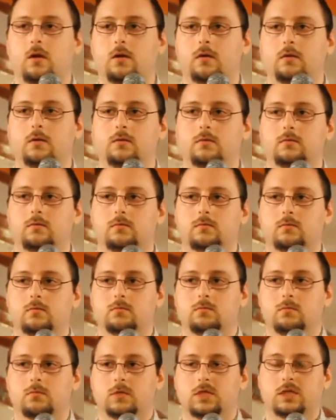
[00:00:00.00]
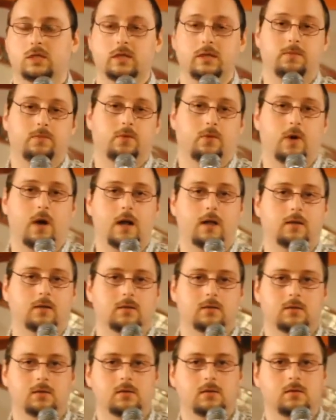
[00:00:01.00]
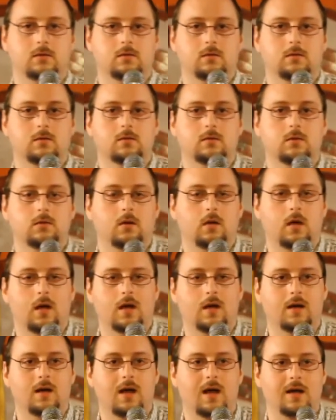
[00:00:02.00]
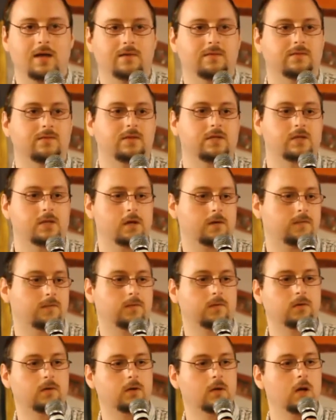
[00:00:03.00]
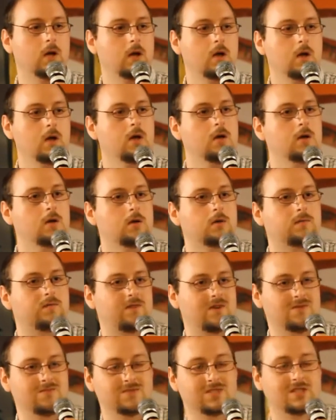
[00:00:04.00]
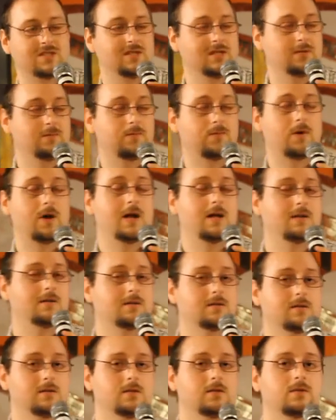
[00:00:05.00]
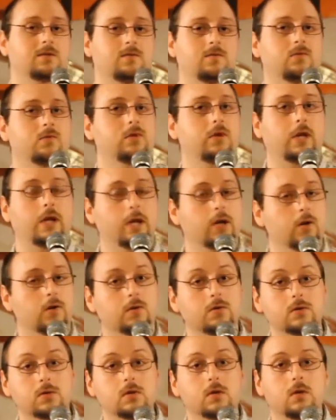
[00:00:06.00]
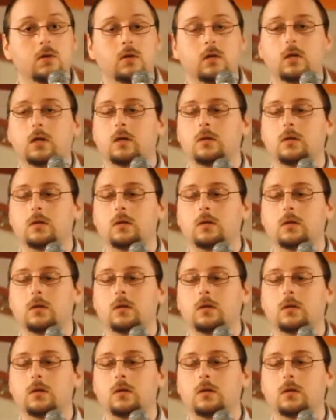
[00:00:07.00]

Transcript: uh, sleep paralysis. I've suffered from sleep paralysis for years.